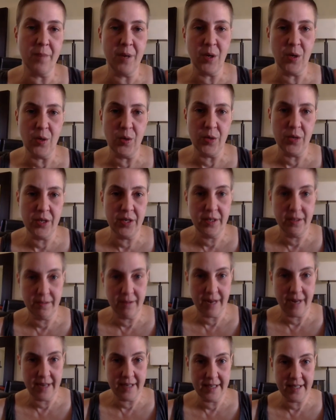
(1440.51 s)
mode,
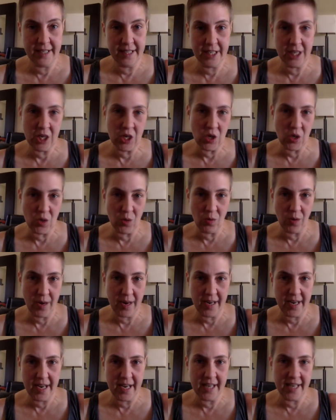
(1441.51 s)
right, in the
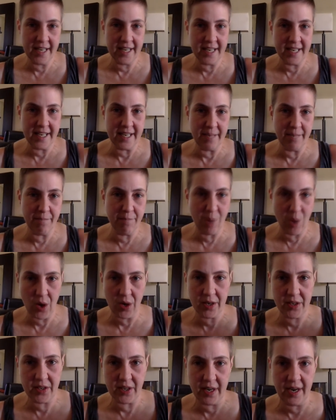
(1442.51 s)
hallway, and he
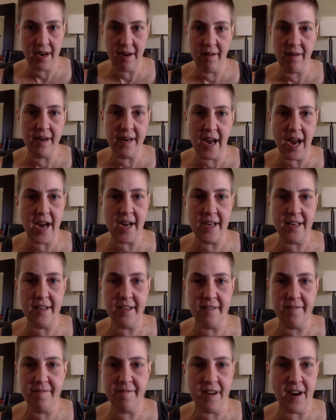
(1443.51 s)
barks at Harry, "I'd
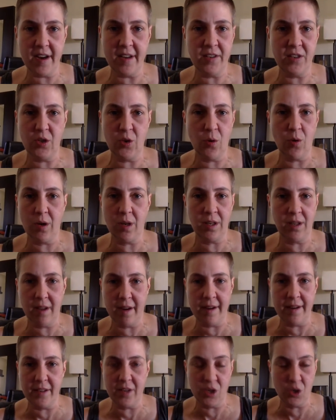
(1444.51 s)
advise your
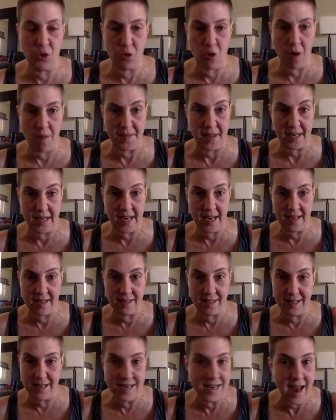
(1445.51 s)
client to drop the
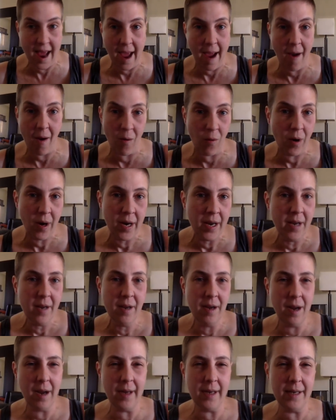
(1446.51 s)
case now.
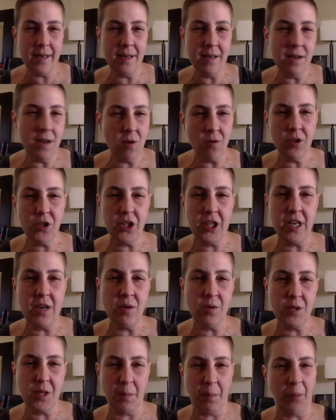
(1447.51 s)
I know she
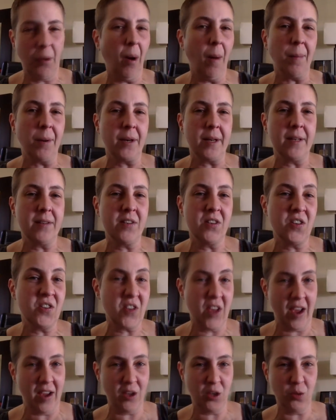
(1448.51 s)
owns a property in
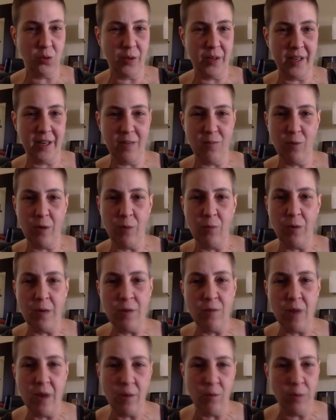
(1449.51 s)
Saskatchewan, and when
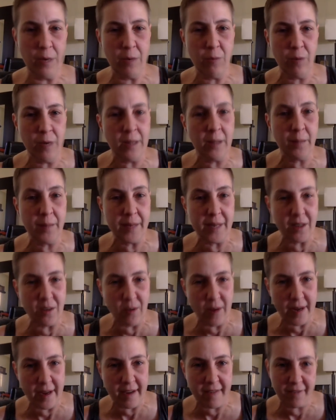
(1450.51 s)
we win, we will be
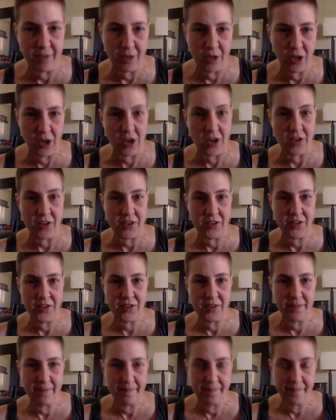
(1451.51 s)
going after costs."